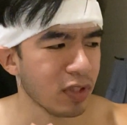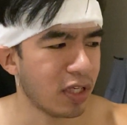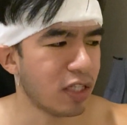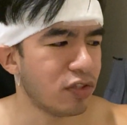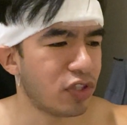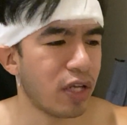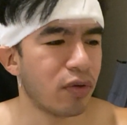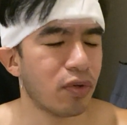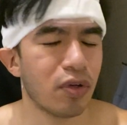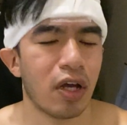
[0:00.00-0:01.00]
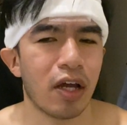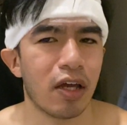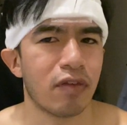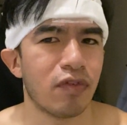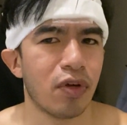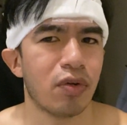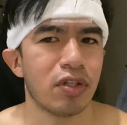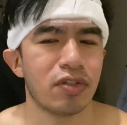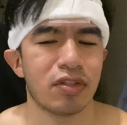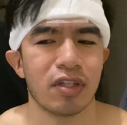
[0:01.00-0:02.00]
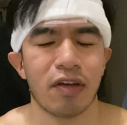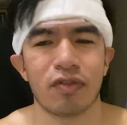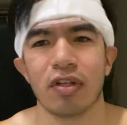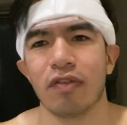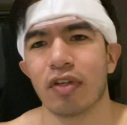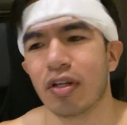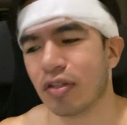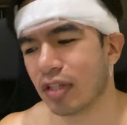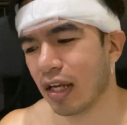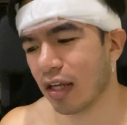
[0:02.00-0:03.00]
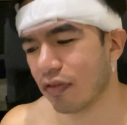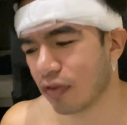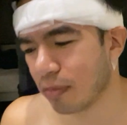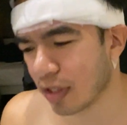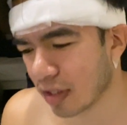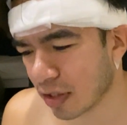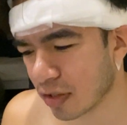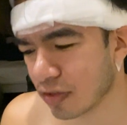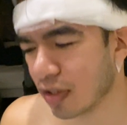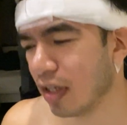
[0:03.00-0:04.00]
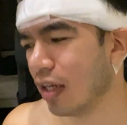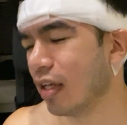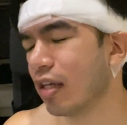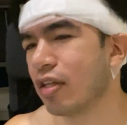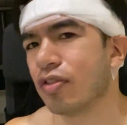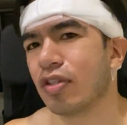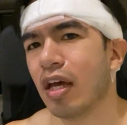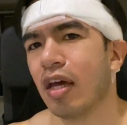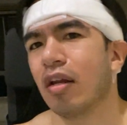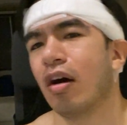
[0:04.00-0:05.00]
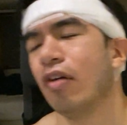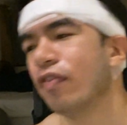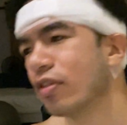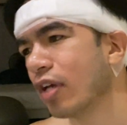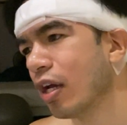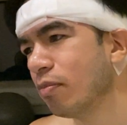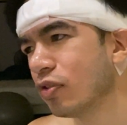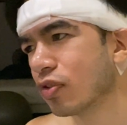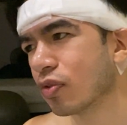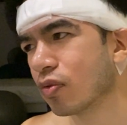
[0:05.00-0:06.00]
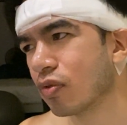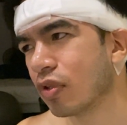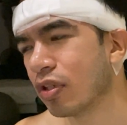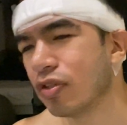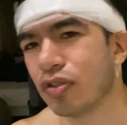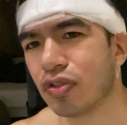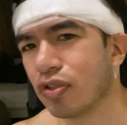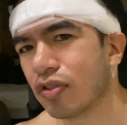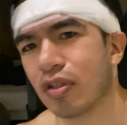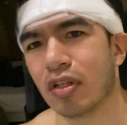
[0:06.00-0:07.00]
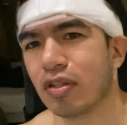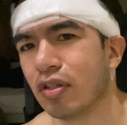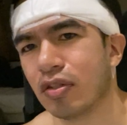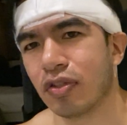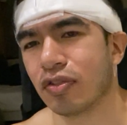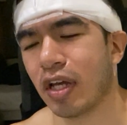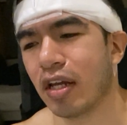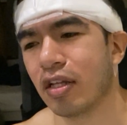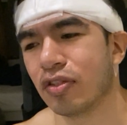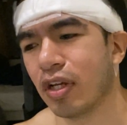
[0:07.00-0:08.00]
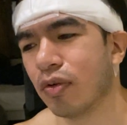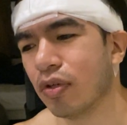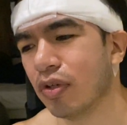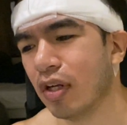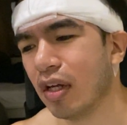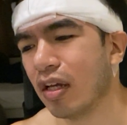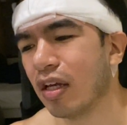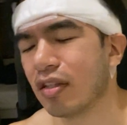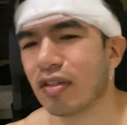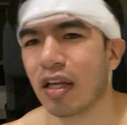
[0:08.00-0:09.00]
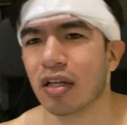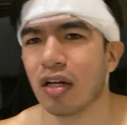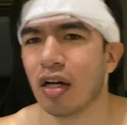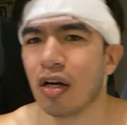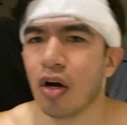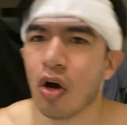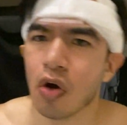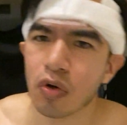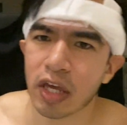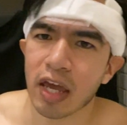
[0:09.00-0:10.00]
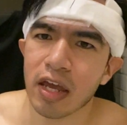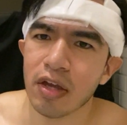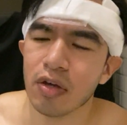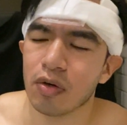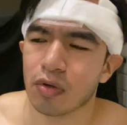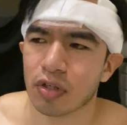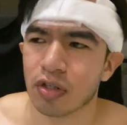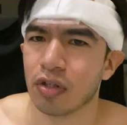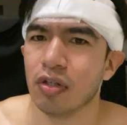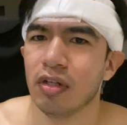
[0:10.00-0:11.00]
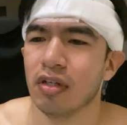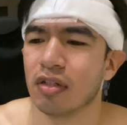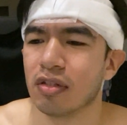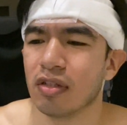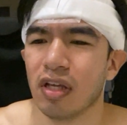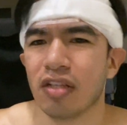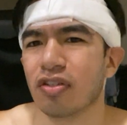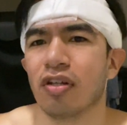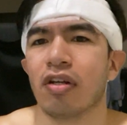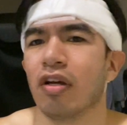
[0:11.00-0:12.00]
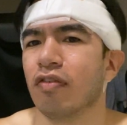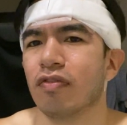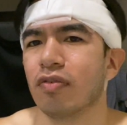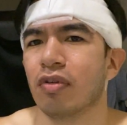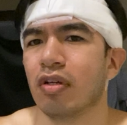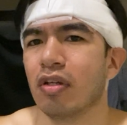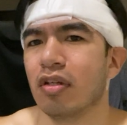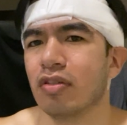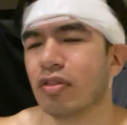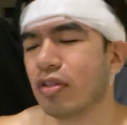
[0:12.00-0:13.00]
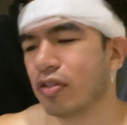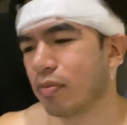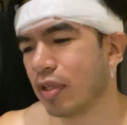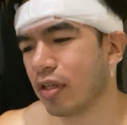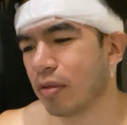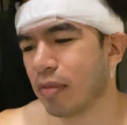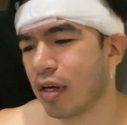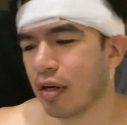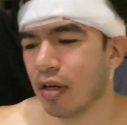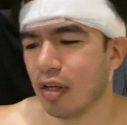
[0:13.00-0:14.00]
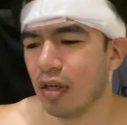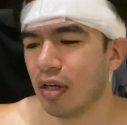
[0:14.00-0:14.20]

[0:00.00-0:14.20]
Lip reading: in general I've noticed after living here in Thailand for many years is that oftentimes, this is just in society in general, it's like okay or good, that's good enough. It doesn't need to be any better.